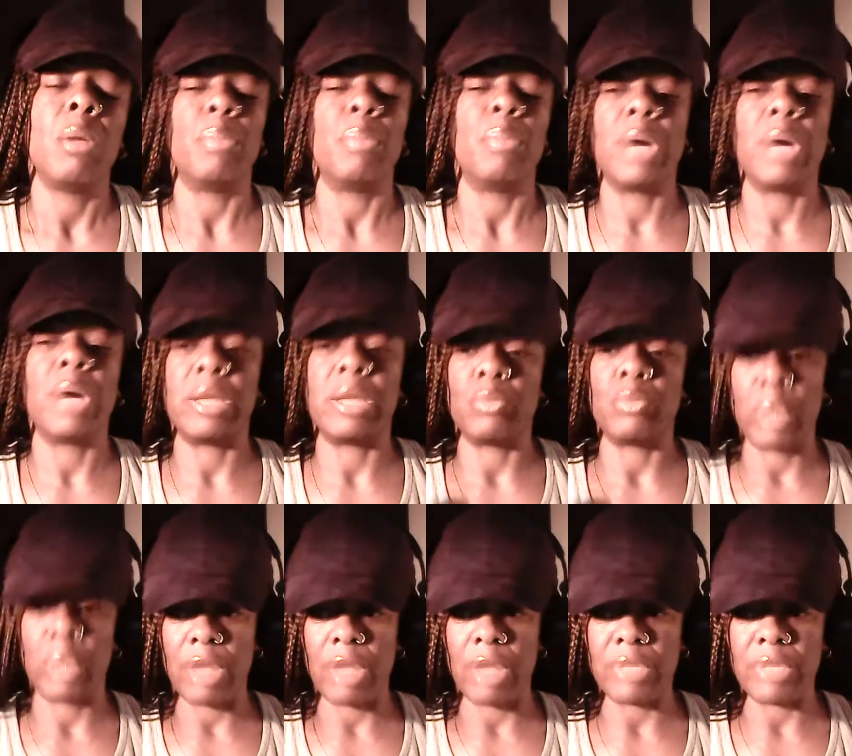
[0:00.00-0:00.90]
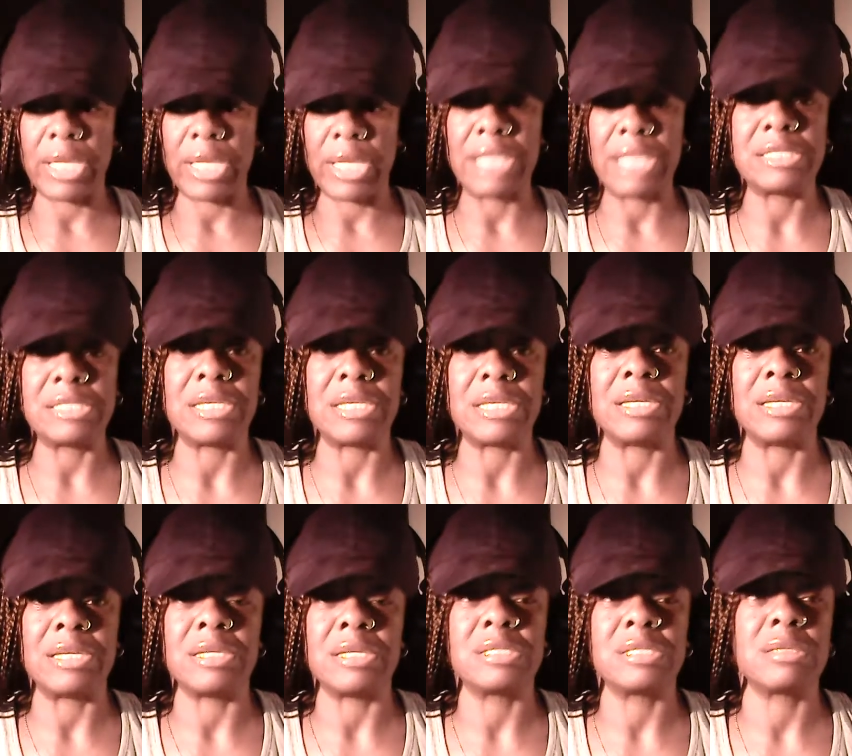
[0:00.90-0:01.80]
But whatever the case
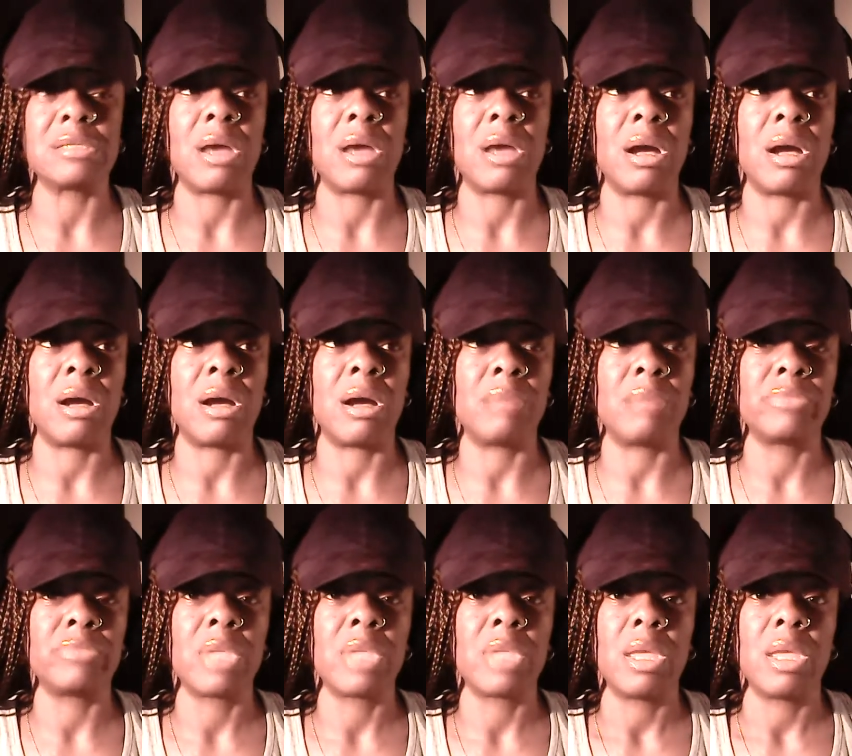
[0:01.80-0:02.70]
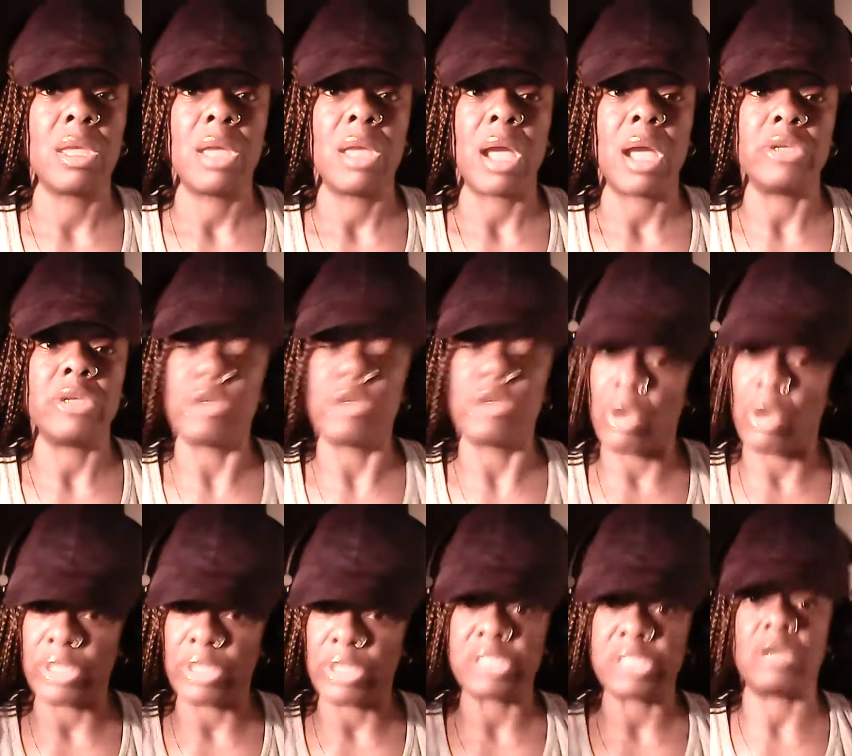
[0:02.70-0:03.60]
is, your
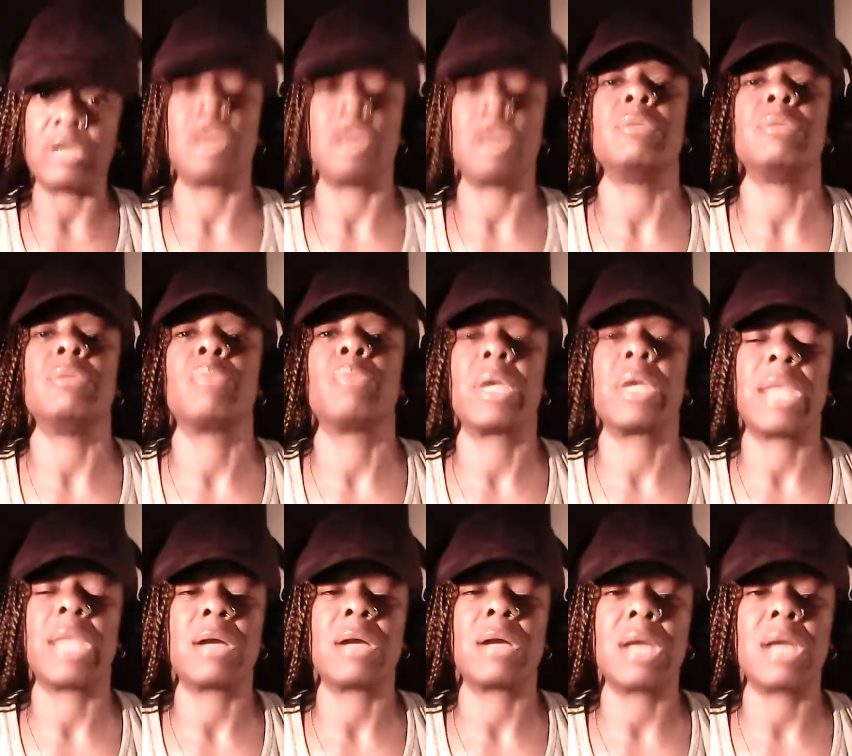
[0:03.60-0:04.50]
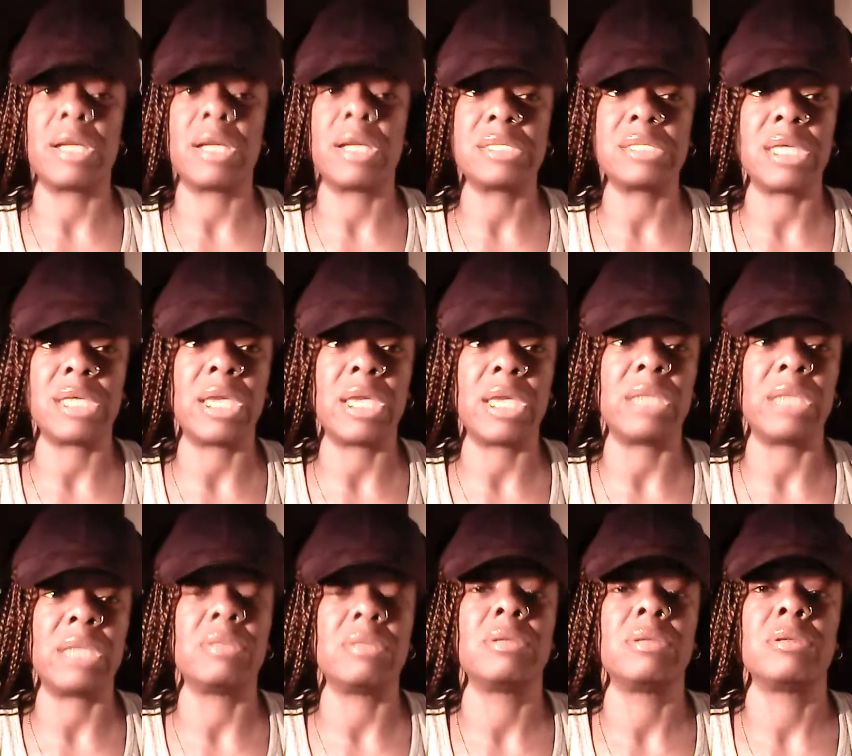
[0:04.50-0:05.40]
girl is still going to be bringing out
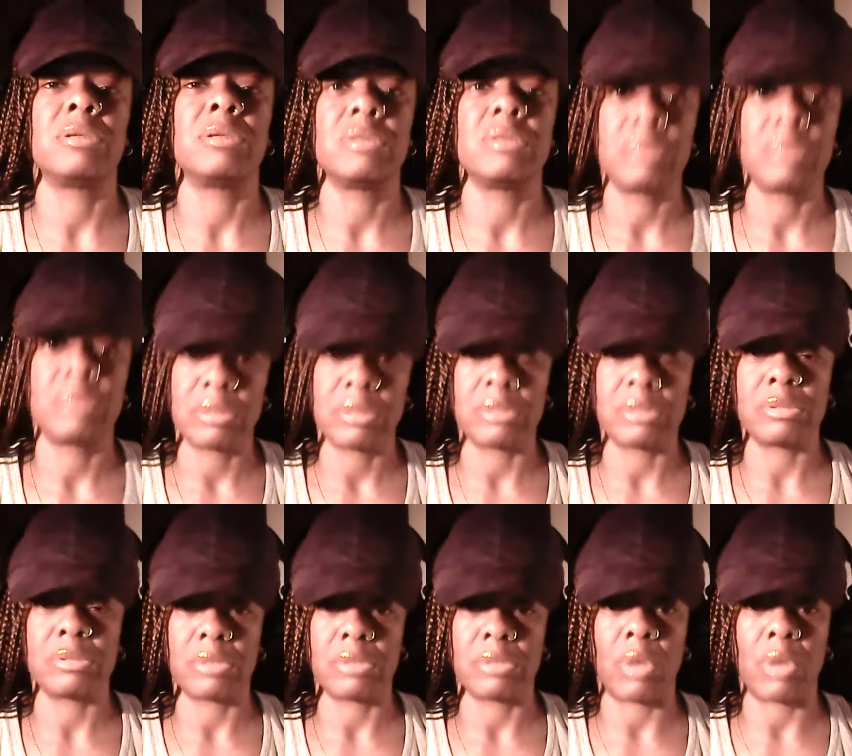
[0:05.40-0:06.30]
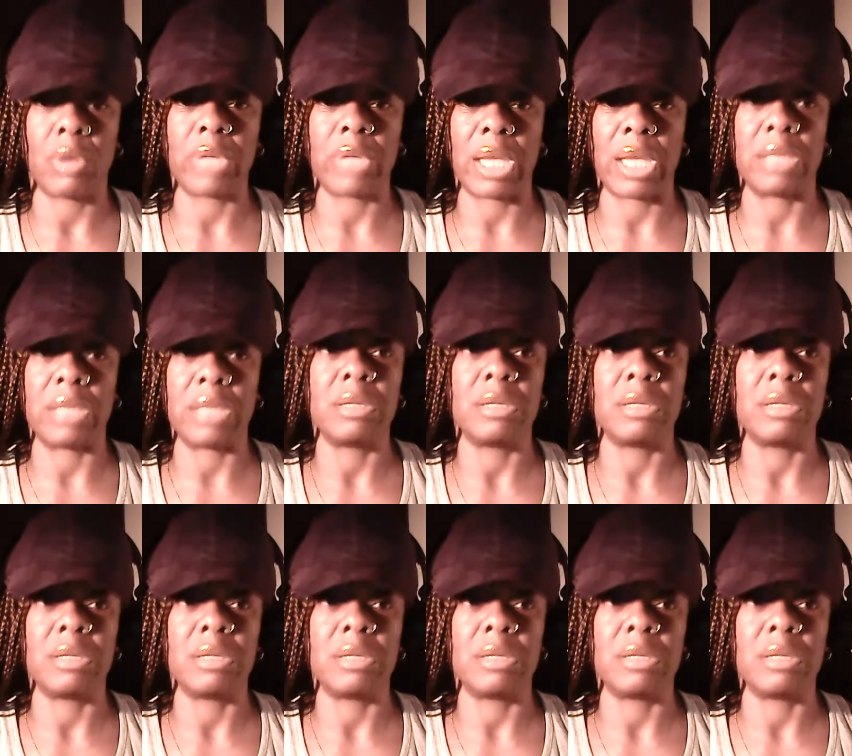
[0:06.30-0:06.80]
content, okay,